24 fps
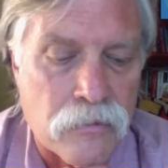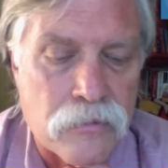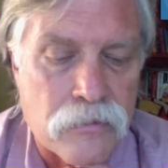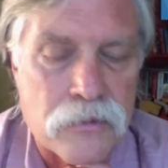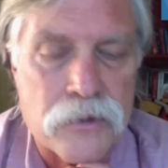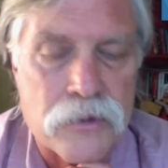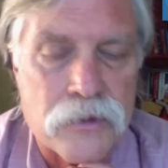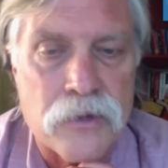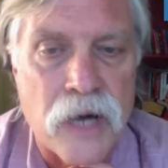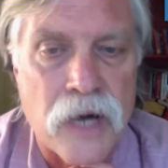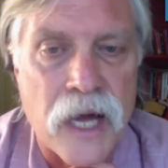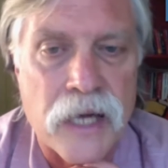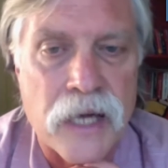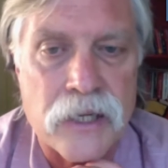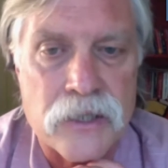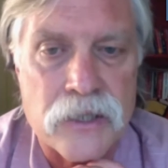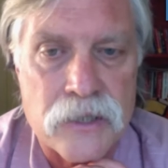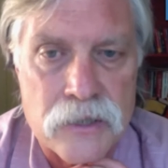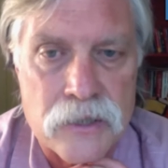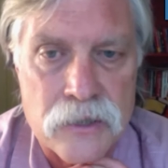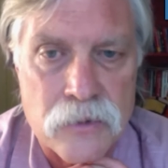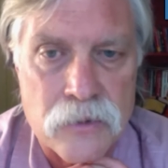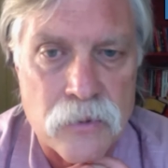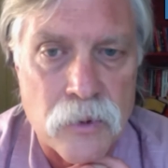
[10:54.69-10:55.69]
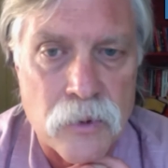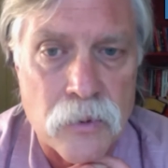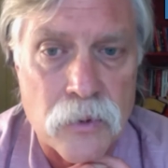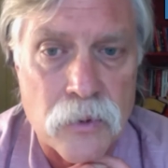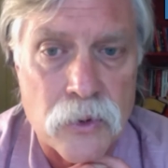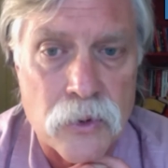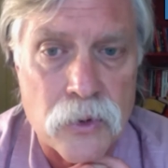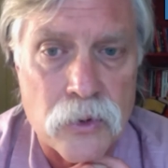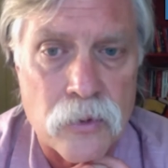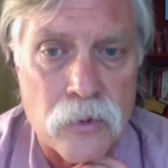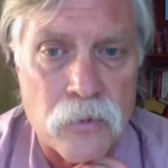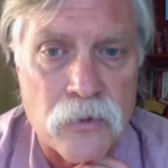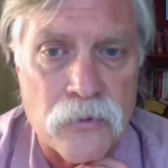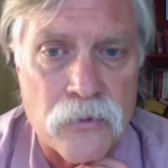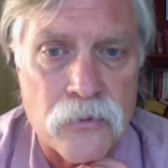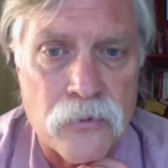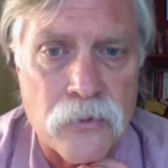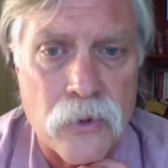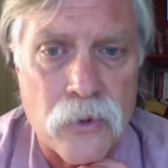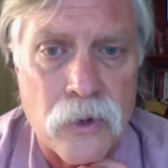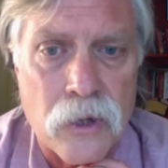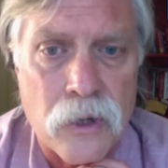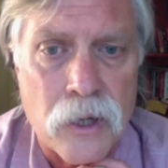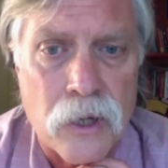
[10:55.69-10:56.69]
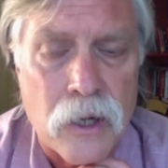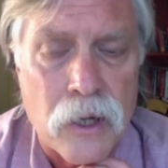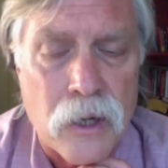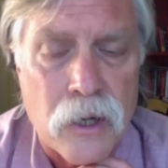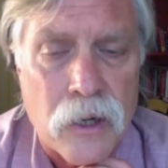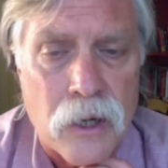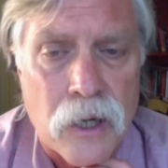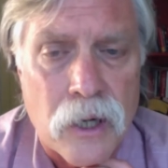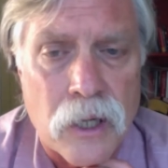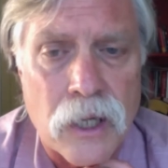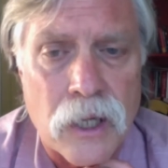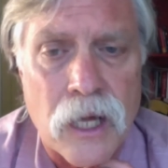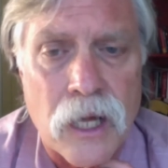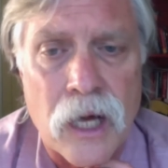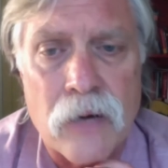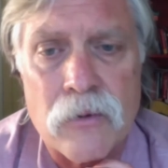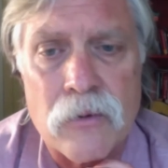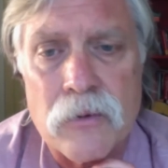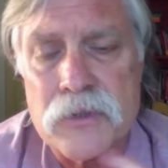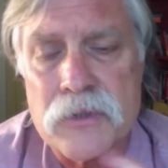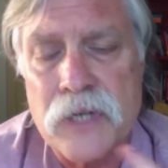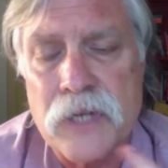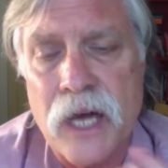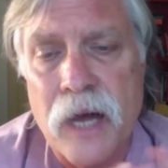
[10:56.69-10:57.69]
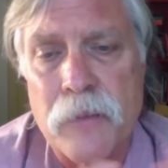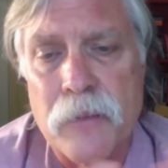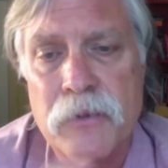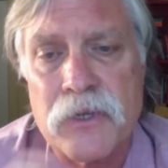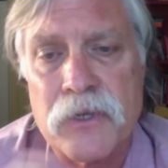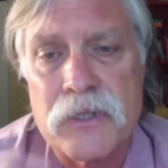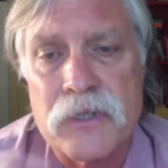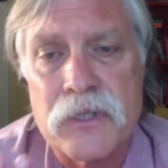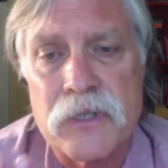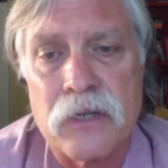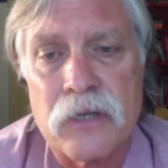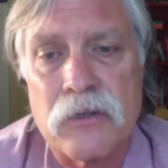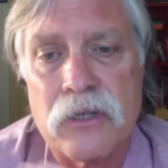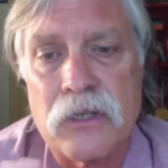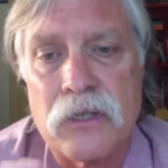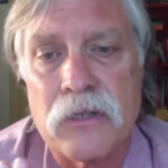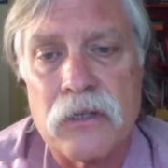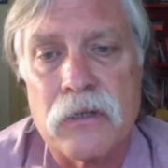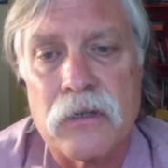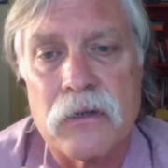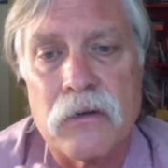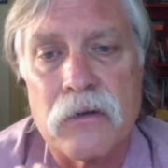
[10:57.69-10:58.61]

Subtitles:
strategies that we were doing before. A lot of what was happening is they didn't